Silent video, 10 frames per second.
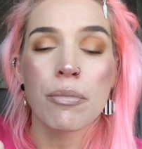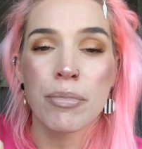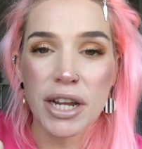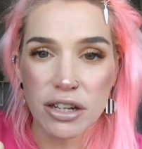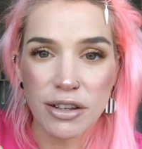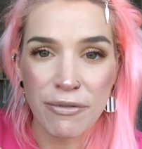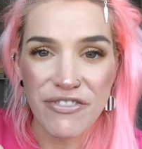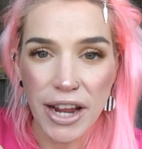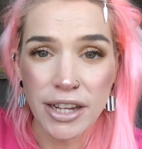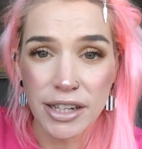because I'm
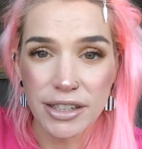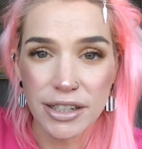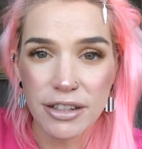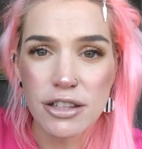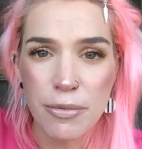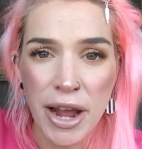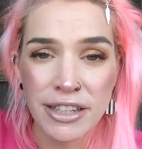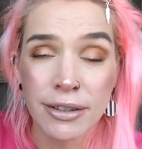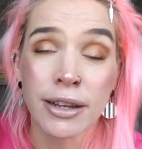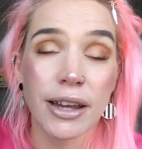fecking addicted to
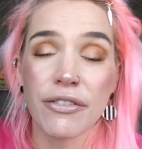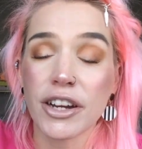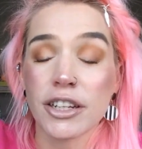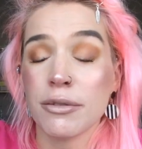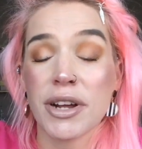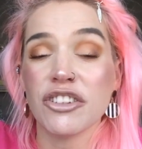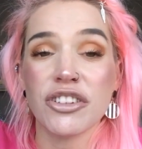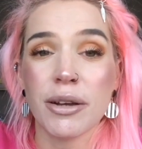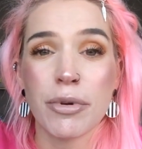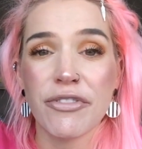painting, if I didn't
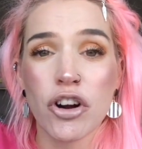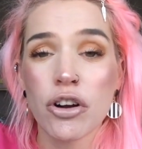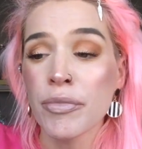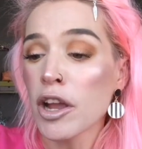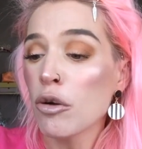mention it before.